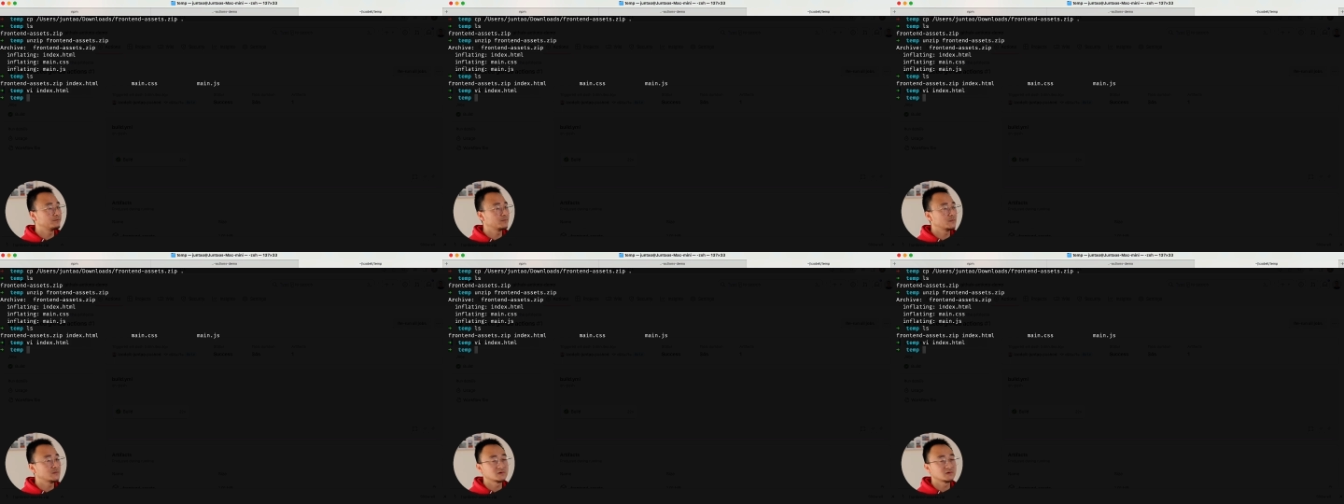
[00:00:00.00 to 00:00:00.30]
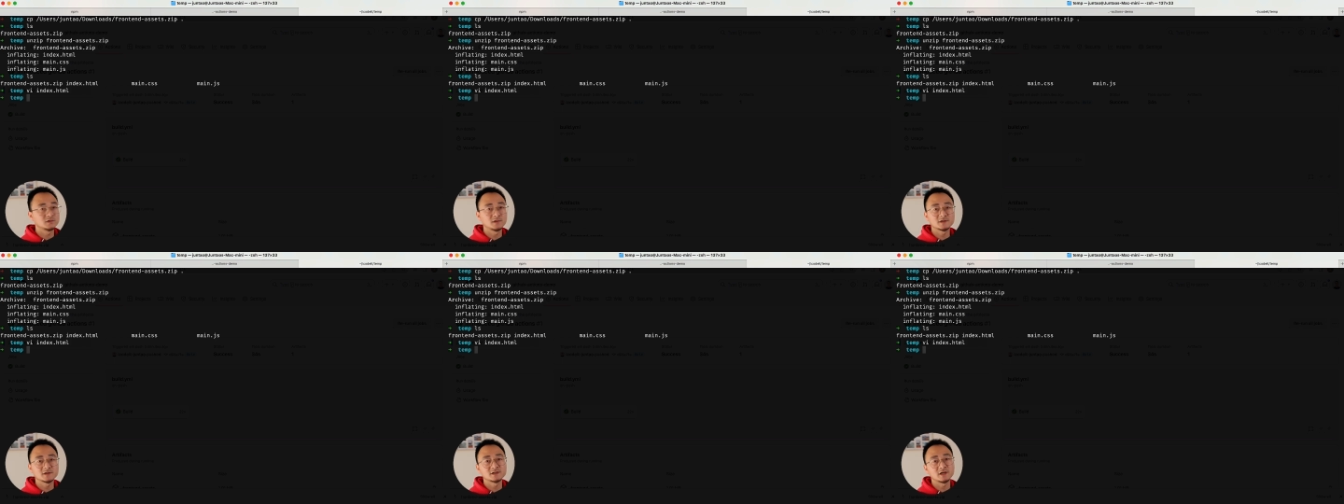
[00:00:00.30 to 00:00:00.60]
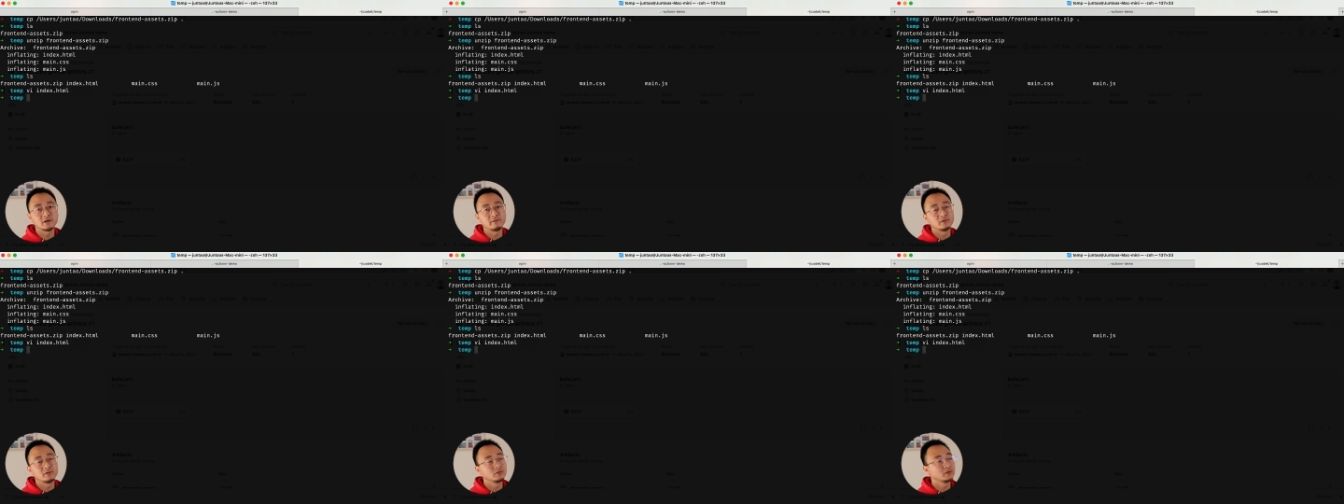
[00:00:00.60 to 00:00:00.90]
So let's
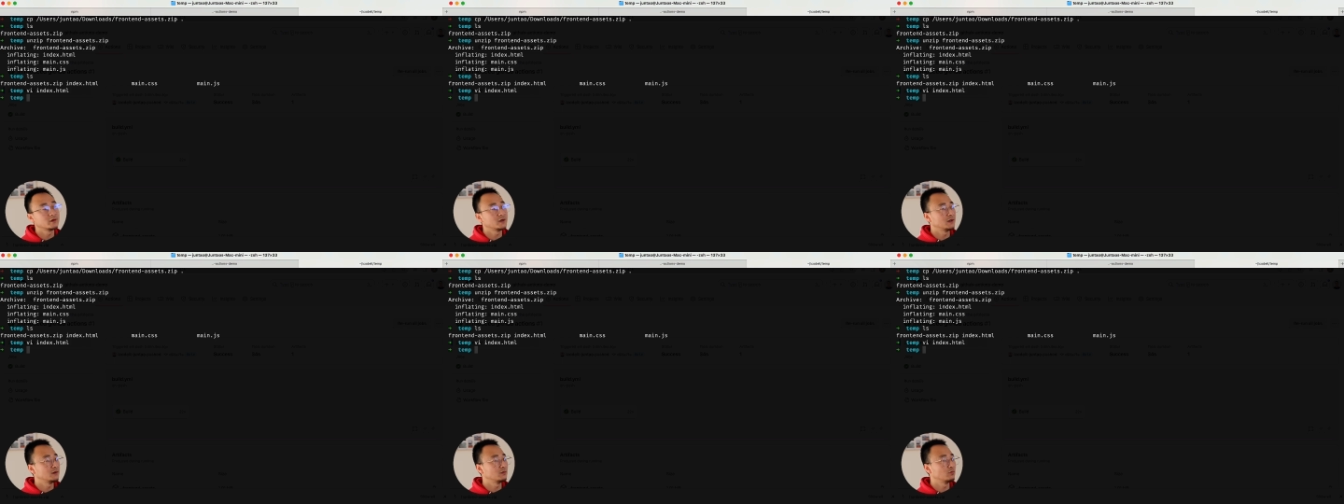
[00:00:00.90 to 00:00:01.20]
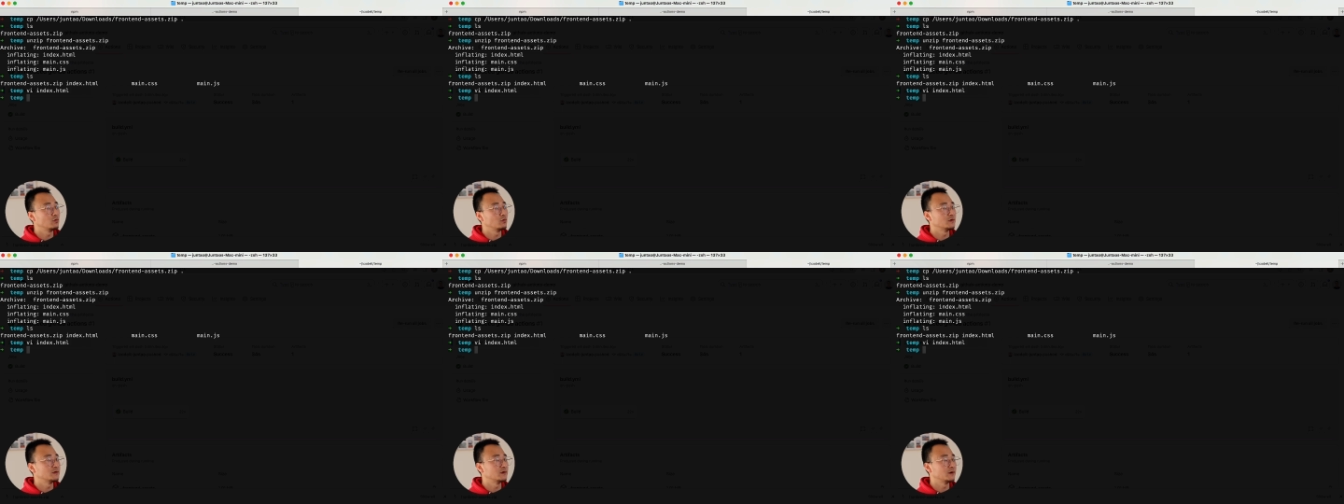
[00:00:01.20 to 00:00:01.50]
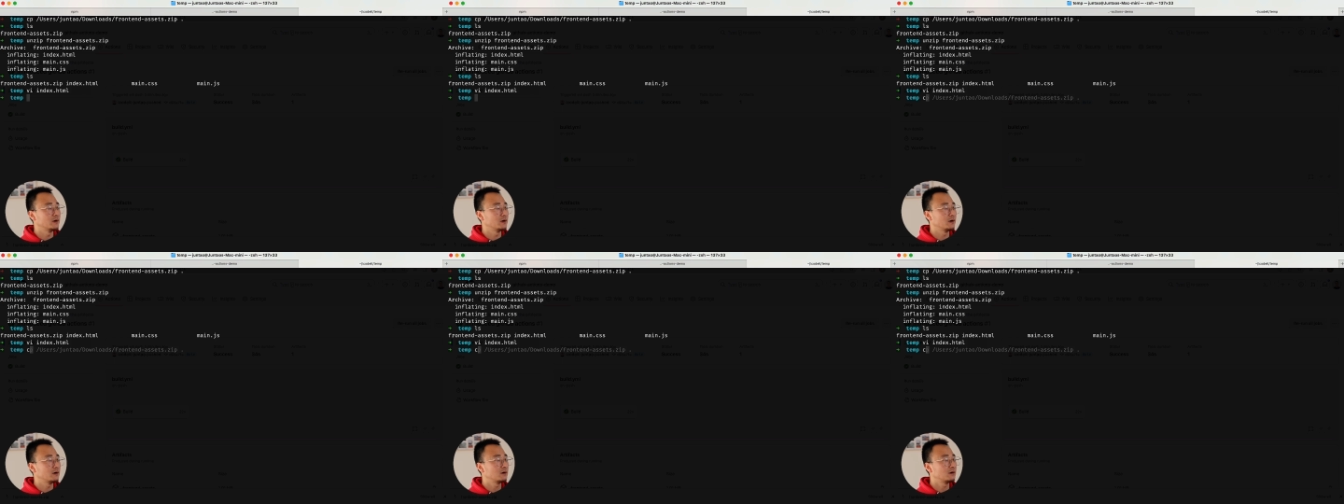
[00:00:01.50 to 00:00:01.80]
have a look at what they
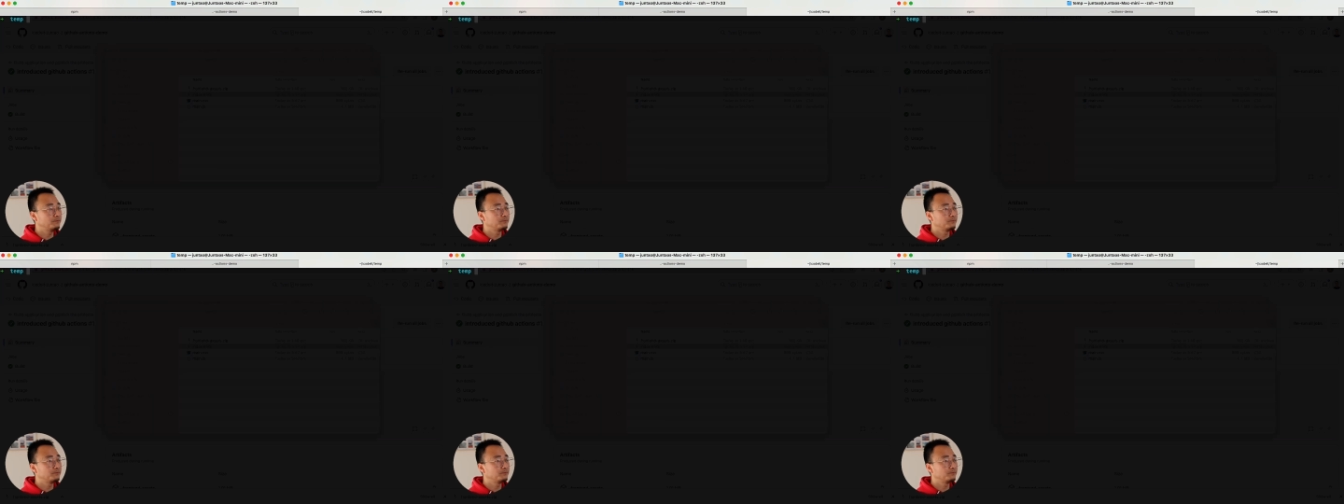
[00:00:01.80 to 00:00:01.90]
are.